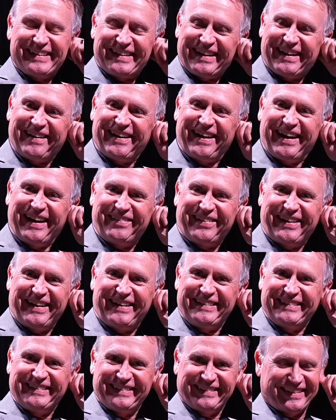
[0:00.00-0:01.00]
all right,
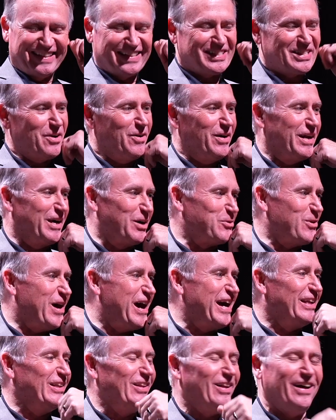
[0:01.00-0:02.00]
well, let's go on a
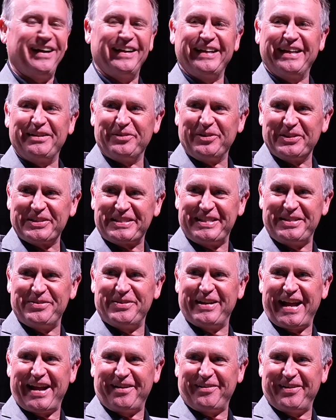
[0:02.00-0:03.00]
ride along and we'll see
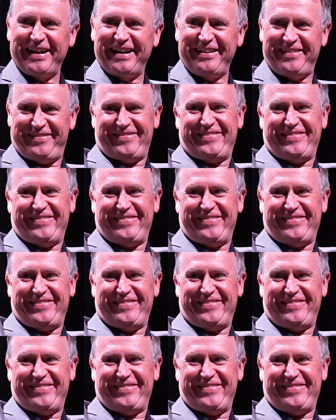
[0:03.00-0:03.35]
what what,